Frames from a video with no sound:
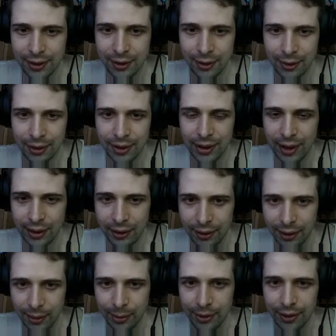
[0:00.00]
all the
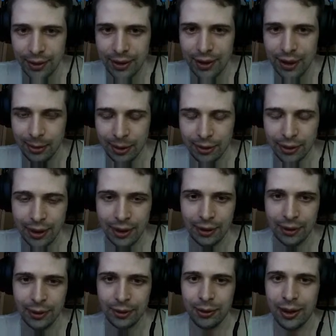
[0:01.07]
technical words I'm trying
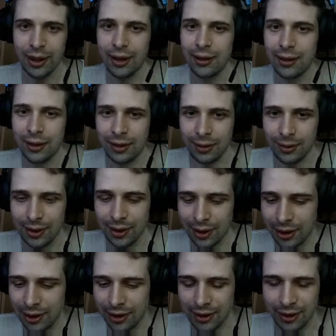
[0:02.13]
to write, so I
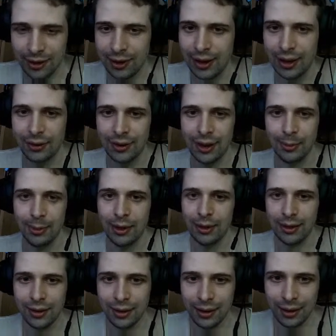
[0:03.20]
just gave up and
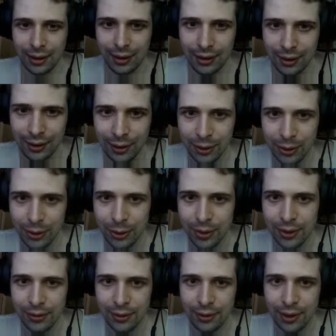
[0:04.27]
I don't use it
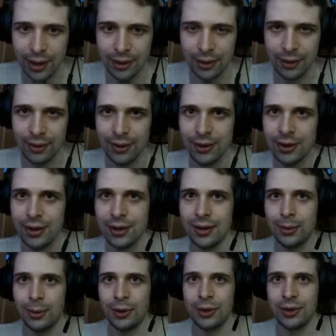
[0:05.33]
for writing, just
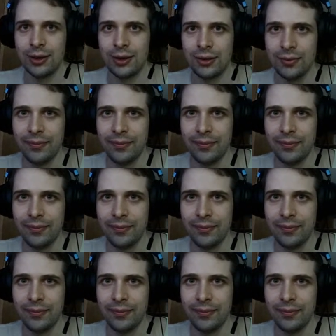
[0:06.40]
watching.